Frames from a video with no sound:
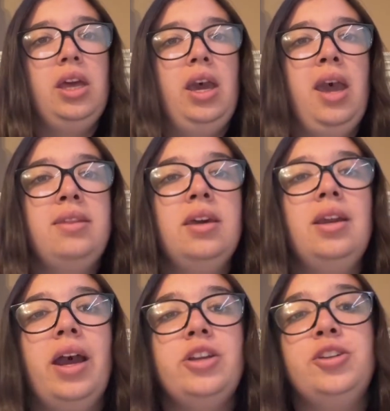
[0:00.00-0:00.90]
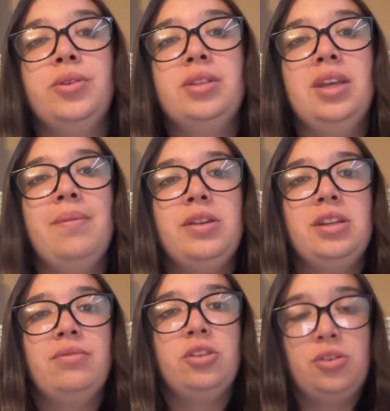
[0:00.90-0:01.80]
And then I chose the image
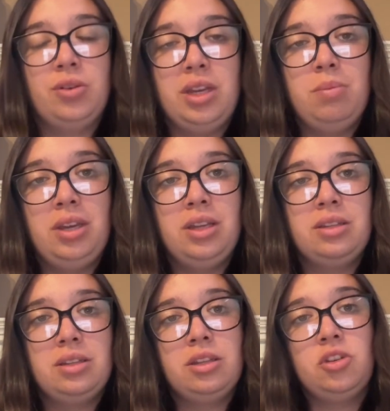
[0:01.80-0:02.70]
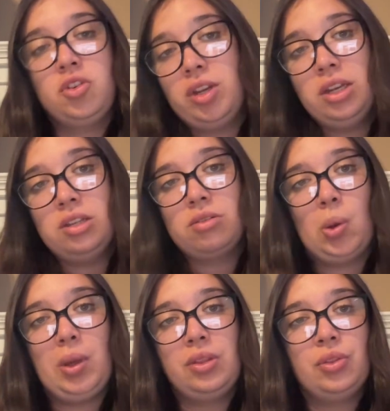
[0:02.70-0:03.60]
of the tree because the tree is
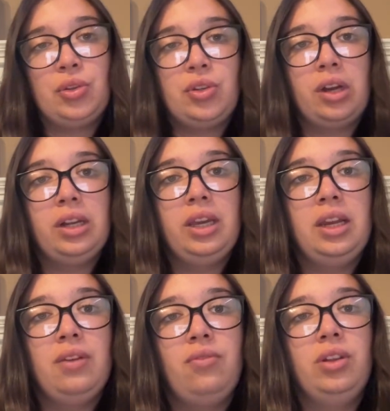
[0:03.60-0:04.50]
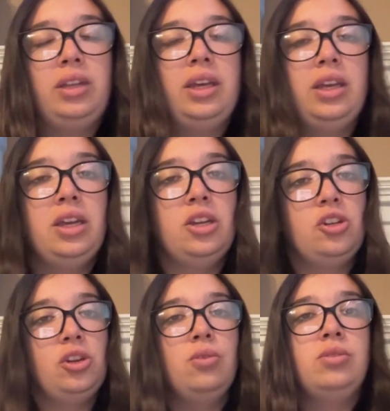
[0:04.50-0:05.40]
growing in the dark, and I feel like it
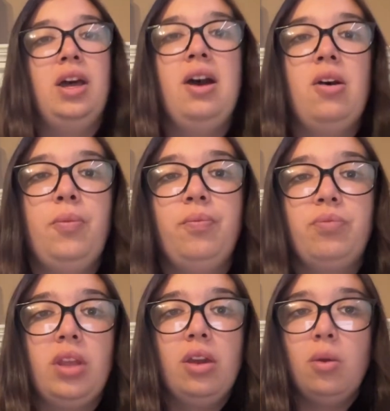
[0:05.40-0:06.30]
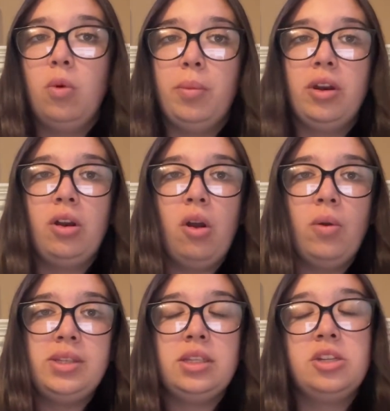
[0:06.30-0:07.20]
shows how women are always in the